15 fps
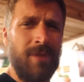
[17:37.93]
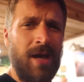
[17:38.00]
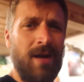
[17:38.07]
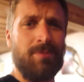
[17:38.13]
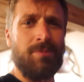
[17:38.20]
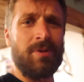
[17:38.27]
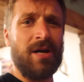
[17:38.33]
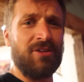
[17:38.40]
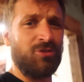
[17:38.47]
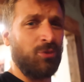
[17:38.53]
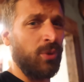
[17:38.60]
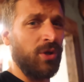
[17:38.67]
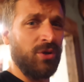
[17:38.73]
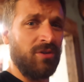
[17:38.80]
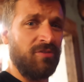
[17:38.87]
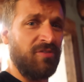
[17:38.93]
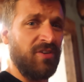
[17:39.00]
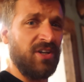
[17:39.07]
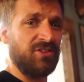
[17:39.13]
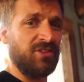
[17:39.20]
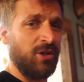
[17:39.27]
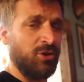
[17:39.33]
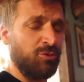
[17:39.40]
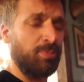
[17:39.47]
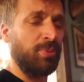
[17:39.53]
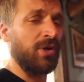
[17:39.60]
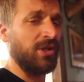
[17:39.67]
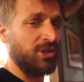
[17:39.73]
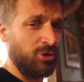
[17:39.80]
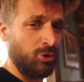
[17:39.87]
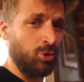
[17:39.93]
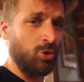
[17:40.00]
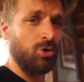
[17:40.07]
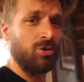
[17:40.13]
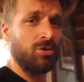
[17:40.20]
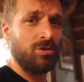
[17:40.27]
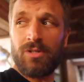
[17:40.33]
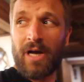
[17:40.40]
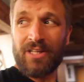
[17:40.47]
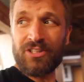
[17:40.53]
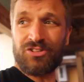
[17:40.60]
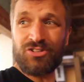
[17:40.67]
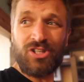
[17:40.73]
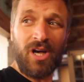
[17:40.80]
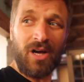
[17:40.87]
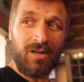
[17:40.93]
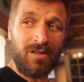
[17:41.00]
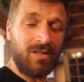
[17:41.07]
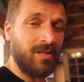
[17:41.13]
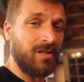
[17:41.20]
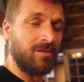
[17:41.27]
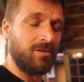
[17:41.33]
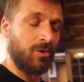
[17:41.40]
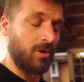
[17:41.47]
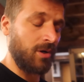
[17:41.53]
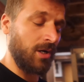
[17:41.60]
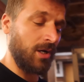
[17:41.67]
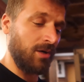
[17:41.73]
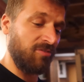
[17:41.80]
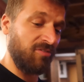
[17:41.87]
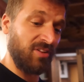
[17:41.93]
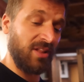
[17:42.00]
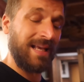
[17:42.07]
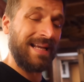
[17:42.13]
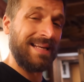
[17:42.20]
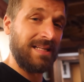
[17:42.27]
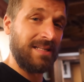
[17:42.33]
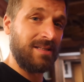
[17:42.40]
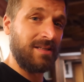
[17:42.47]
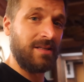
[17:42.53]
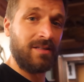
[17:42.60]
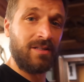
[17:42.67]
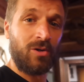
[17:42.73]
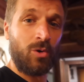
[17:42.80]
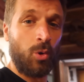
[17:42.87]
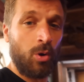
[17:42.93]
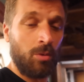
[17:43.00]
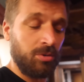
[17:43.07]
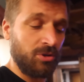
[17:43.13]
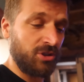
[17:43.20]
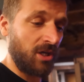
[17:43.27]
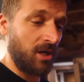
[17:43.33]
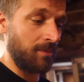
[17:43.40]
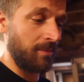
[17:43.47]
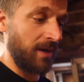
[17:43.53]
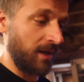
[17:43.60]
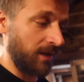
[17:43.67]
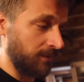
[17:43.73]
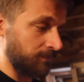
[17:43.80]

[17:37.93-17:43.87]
Abram got the reel and the fish. That was pretty cool. I just gutted it or uh, filleted it and did a horrible job at